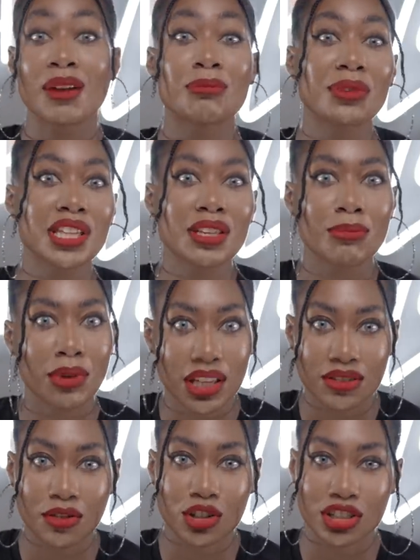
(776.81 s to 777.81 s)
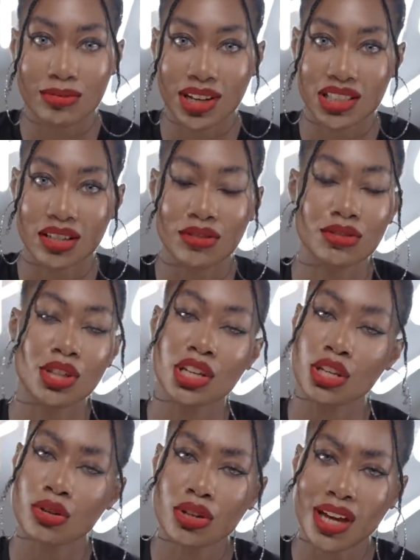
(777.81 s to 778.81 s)
and be the best version of myself so
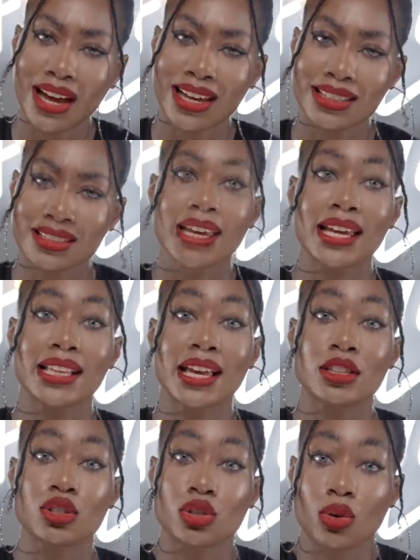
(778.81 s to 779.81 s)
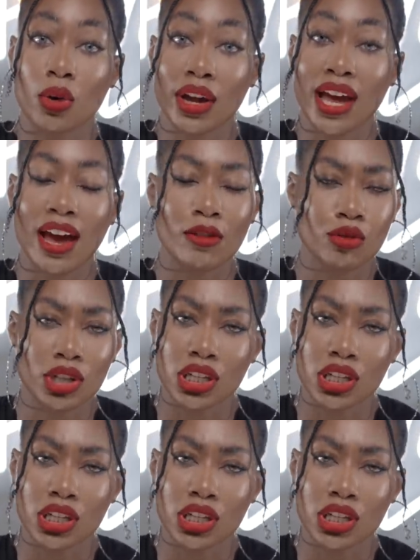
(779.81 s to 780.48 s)
that you guys can enjoy every